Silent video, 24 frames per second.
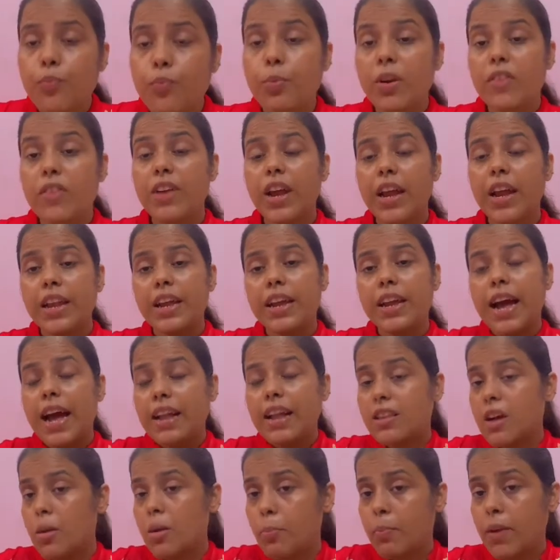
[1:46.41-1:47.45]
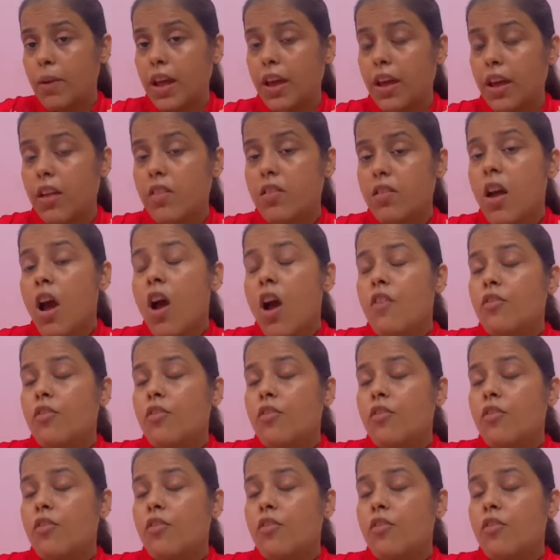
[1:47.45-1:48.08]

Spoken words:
prevailing at a place